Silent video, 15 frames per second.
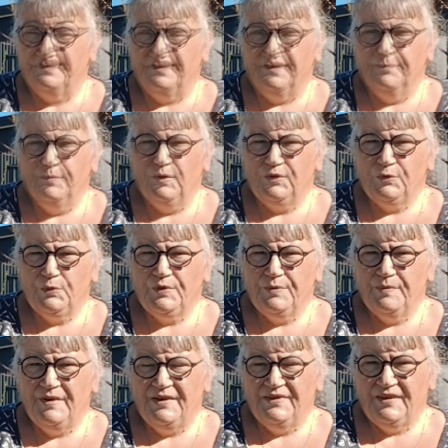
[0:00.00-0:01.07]
Come potter
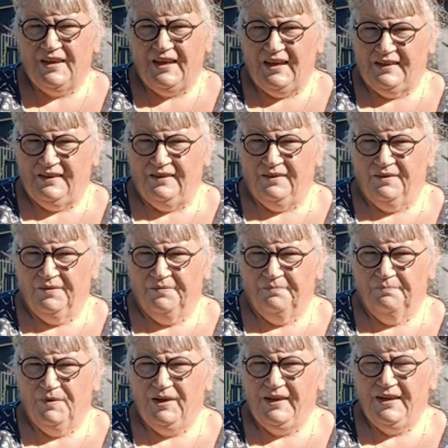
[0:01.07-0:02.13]
with me in the garden.
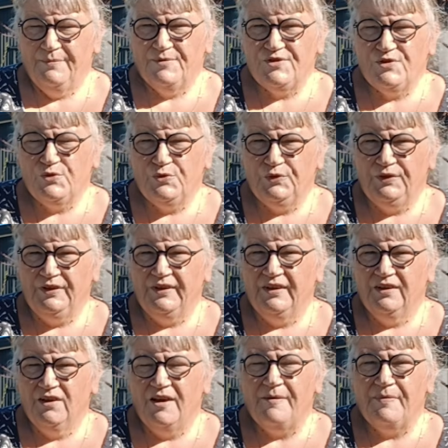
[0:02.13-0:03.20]
My name is Dawn
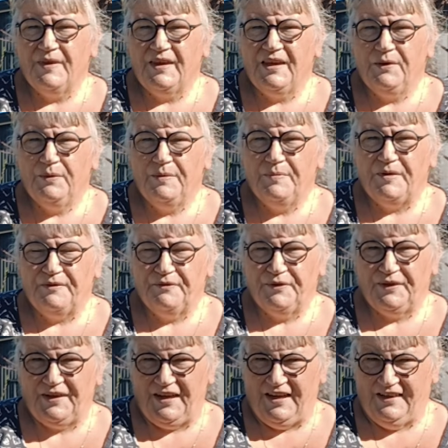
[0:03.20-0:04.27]
and I am the Kiwi
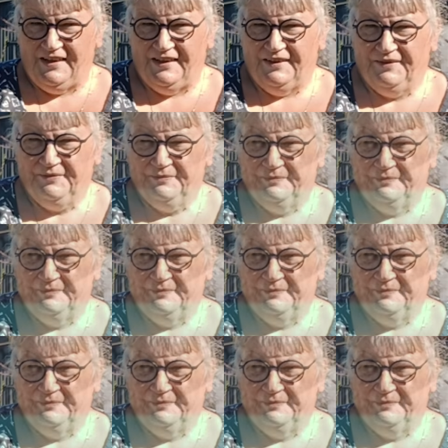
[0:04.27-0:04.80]
Barefoot Gardener.